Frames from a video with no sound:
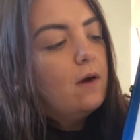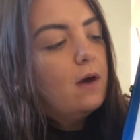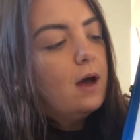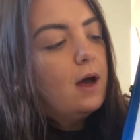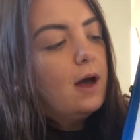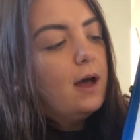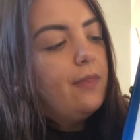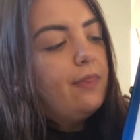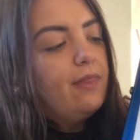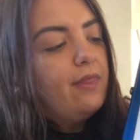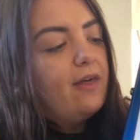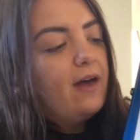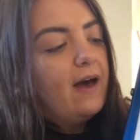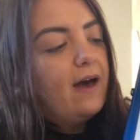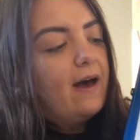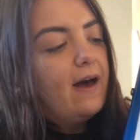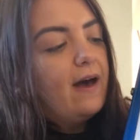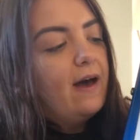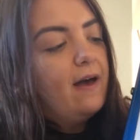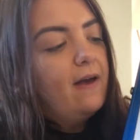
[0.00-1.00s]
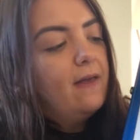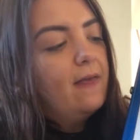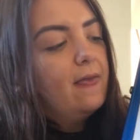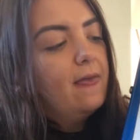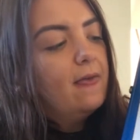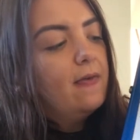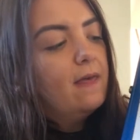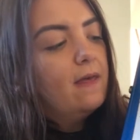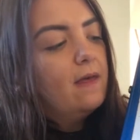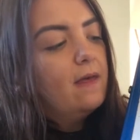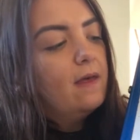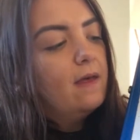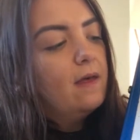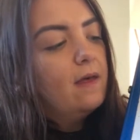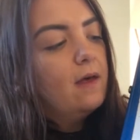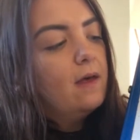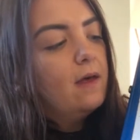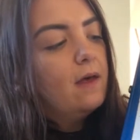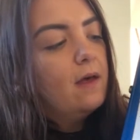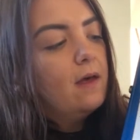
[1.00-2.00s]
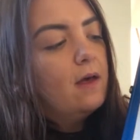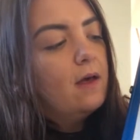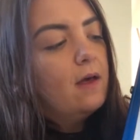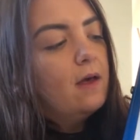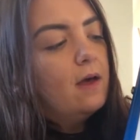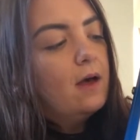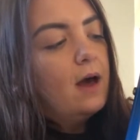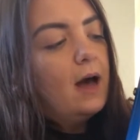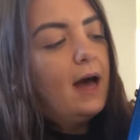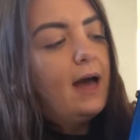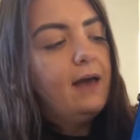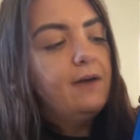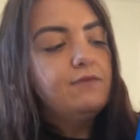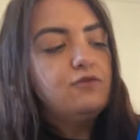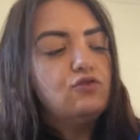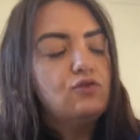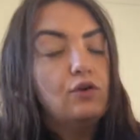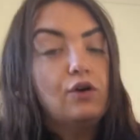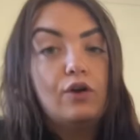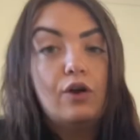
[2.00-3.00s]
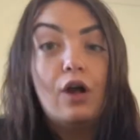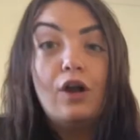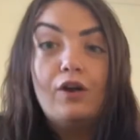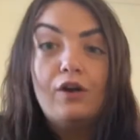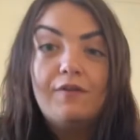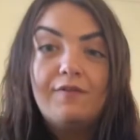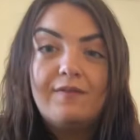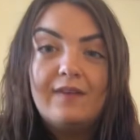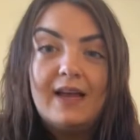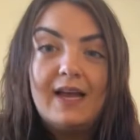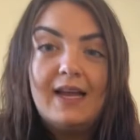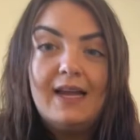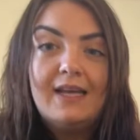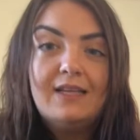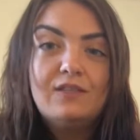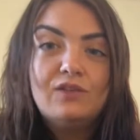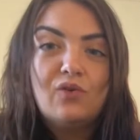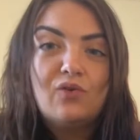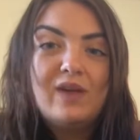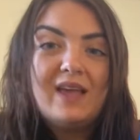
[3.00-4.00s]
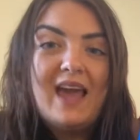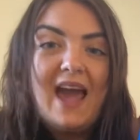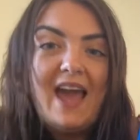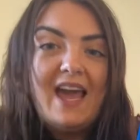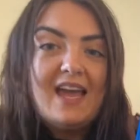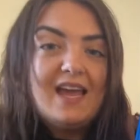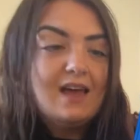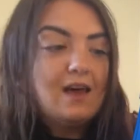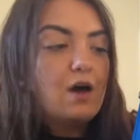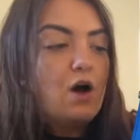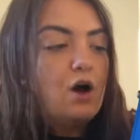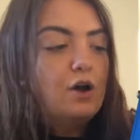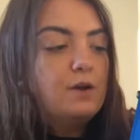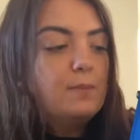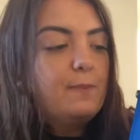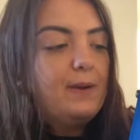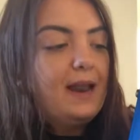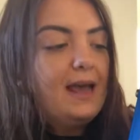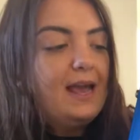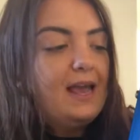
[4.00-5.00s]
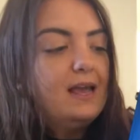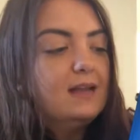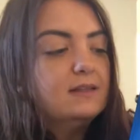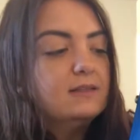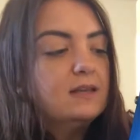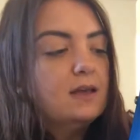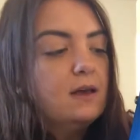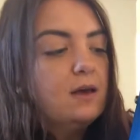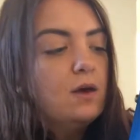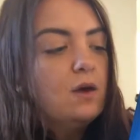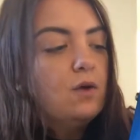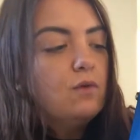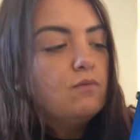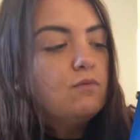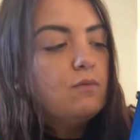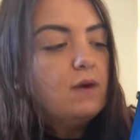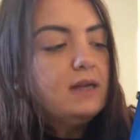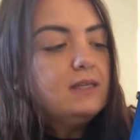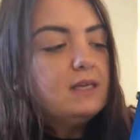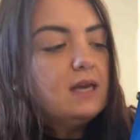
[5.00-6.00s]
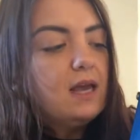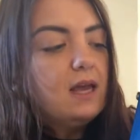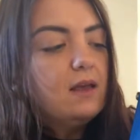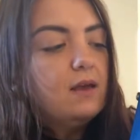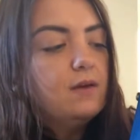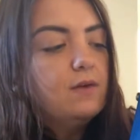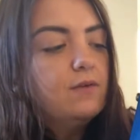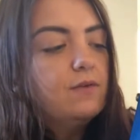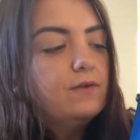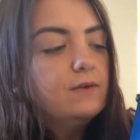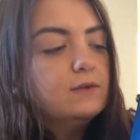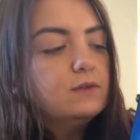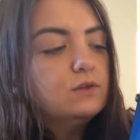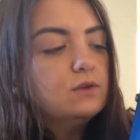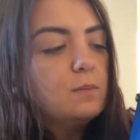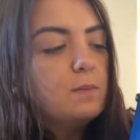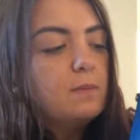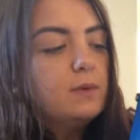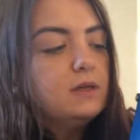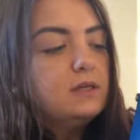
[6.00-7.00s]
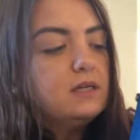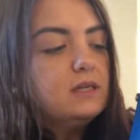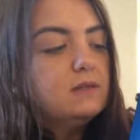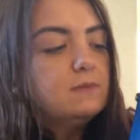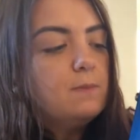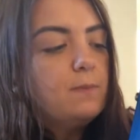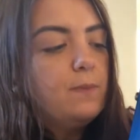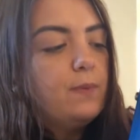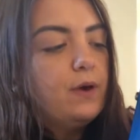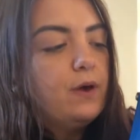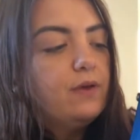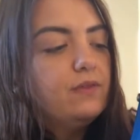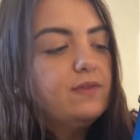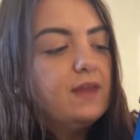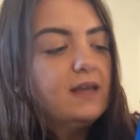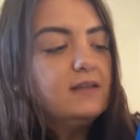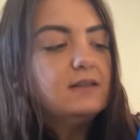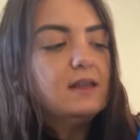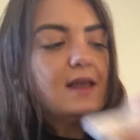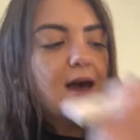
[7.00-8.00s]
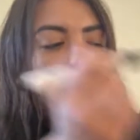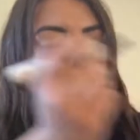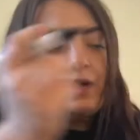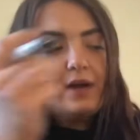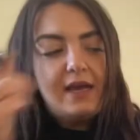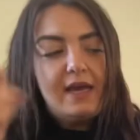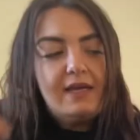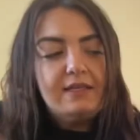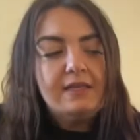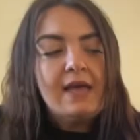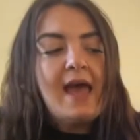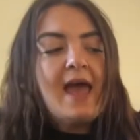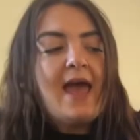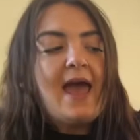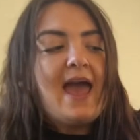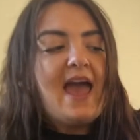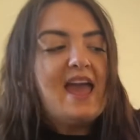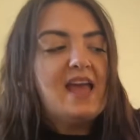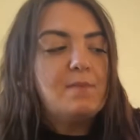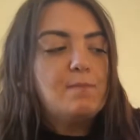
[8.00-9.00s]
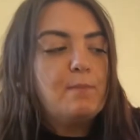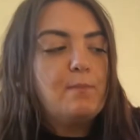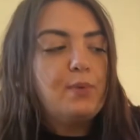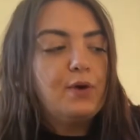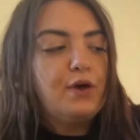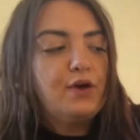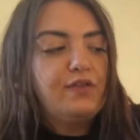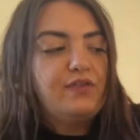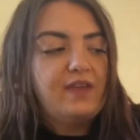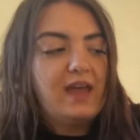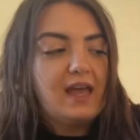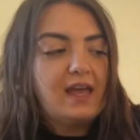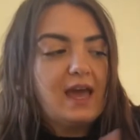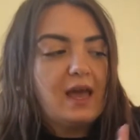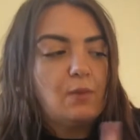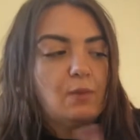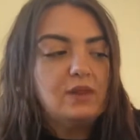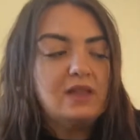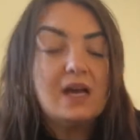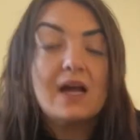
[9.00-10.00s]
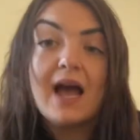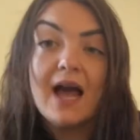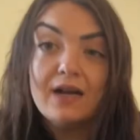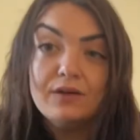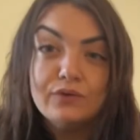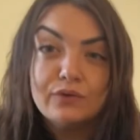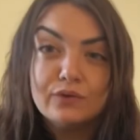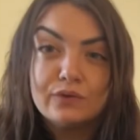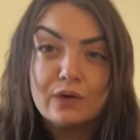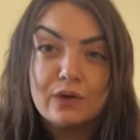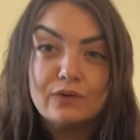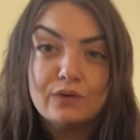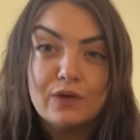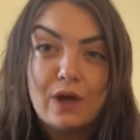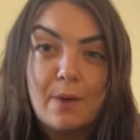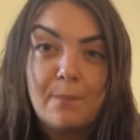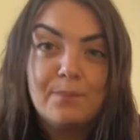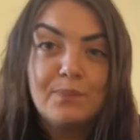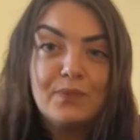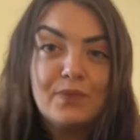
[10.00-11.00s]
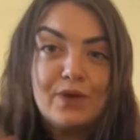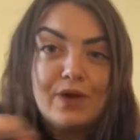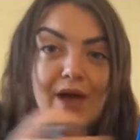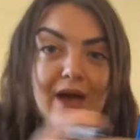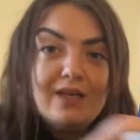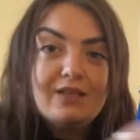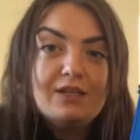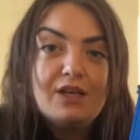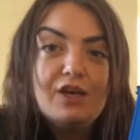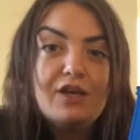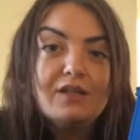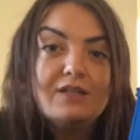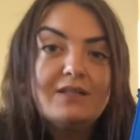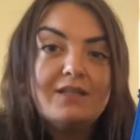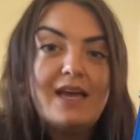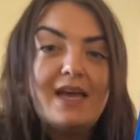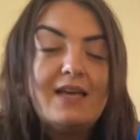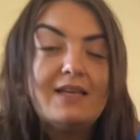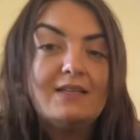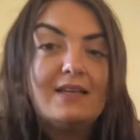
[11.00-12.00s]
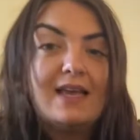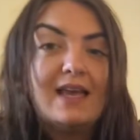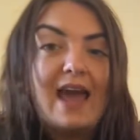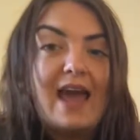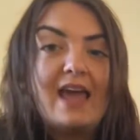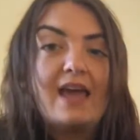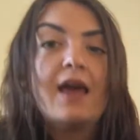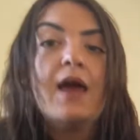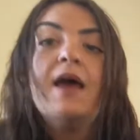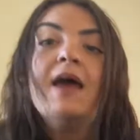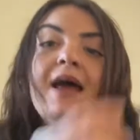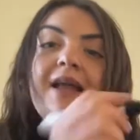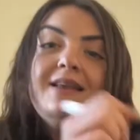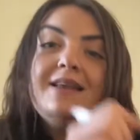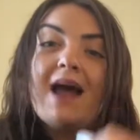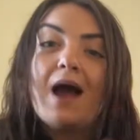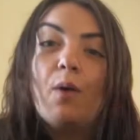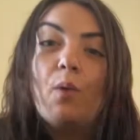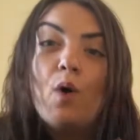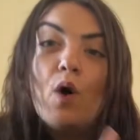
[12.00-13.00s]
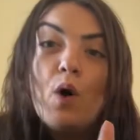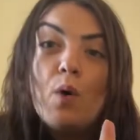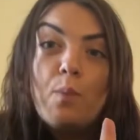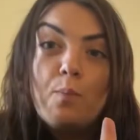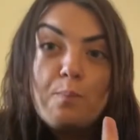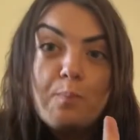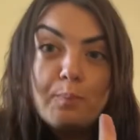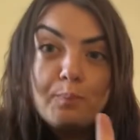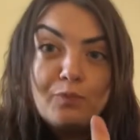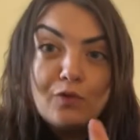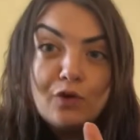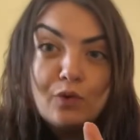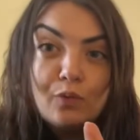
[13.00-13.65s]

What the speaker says: And there, I have drawn a lovely little cake on a plate ready for somebody's birthday. So that one is a birthday cake with the candles on top. Okay, so you can see it's a cake. Now, to